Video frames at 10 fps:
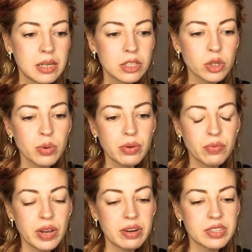So
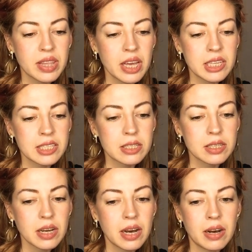if there's
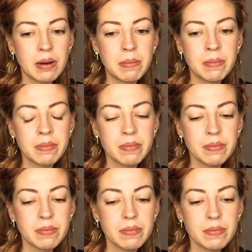things um,
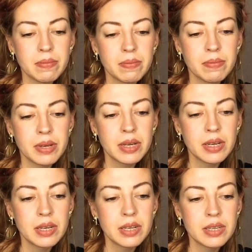
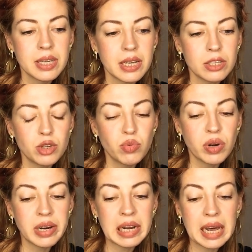that you
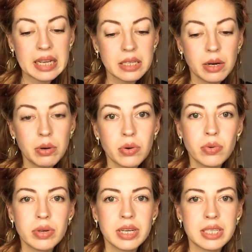want to let
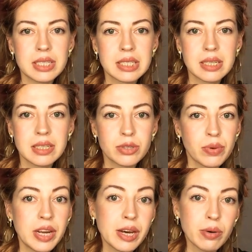go, it's it's
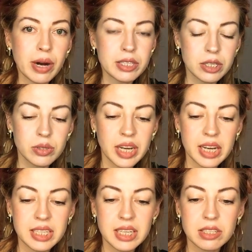really quite a good
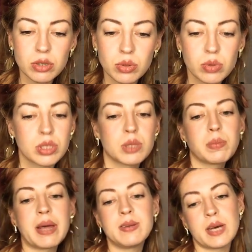idea to
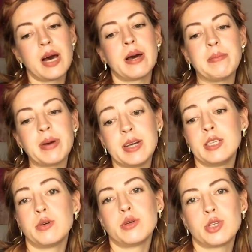spend time by
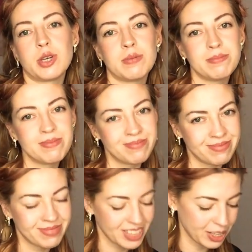the ocean.
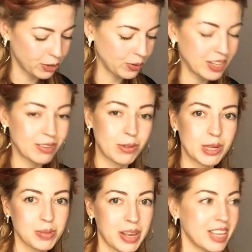I don't need to
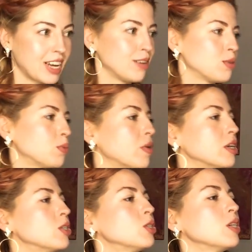explain that too
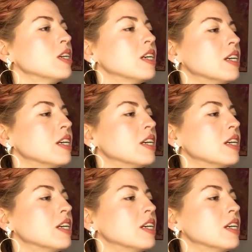much.